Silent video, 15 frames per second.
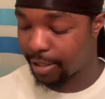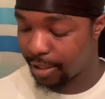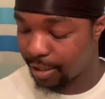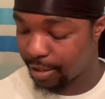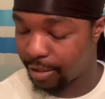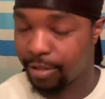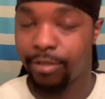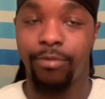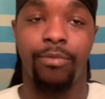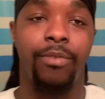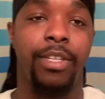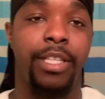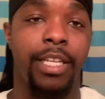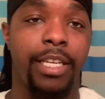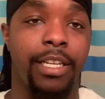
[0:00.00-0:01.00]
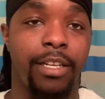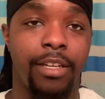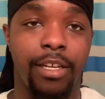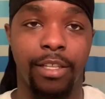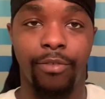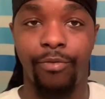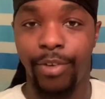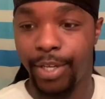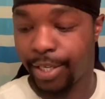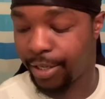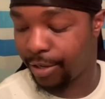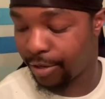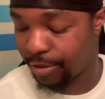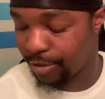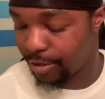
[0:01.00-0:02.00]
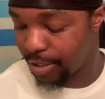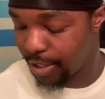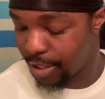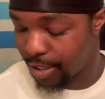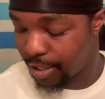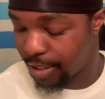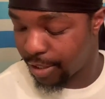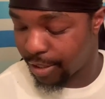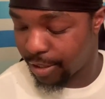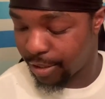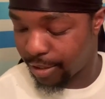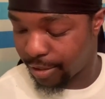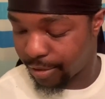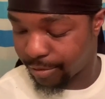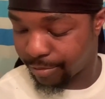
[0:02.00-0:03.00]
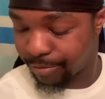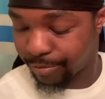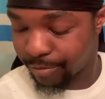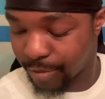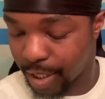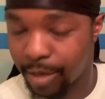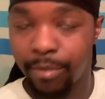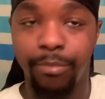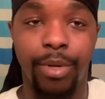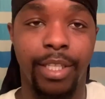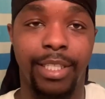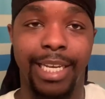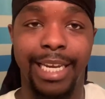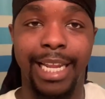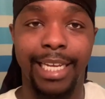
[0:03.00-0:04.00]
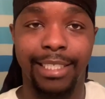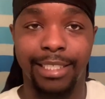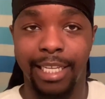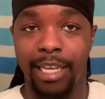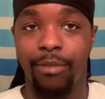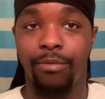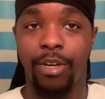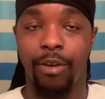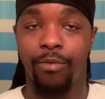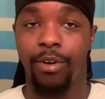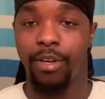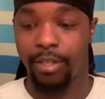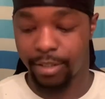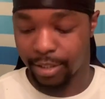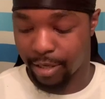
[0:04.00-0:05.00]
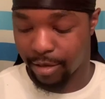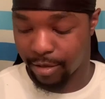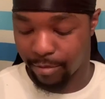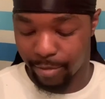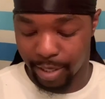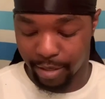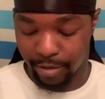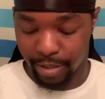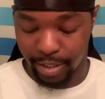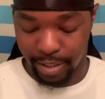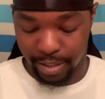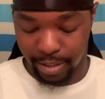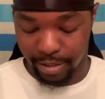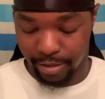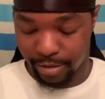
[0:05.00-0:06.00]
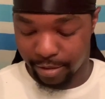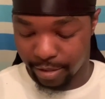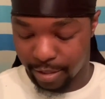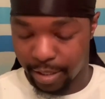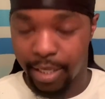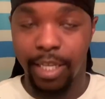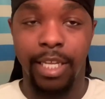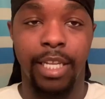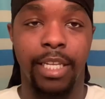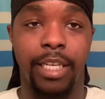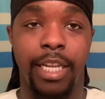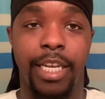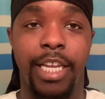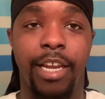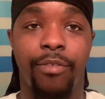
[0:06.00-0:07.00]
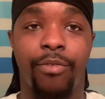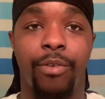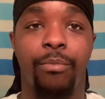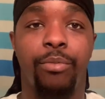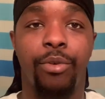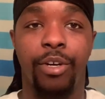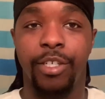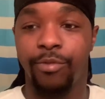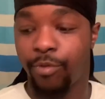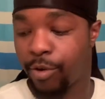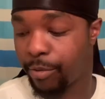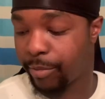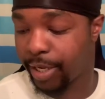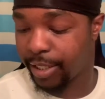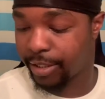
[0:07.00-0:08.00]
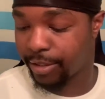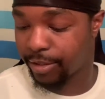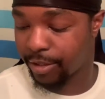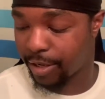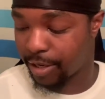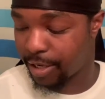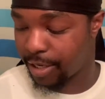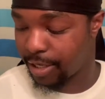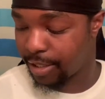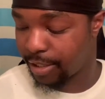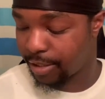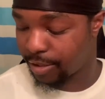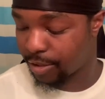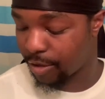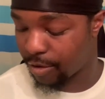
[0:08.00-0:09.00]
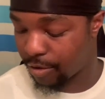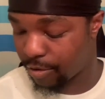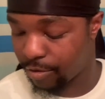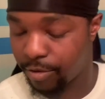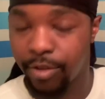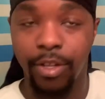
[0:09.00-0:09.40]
is within another video. But the next thing that we're going to talk about is the different brush formations. All right, so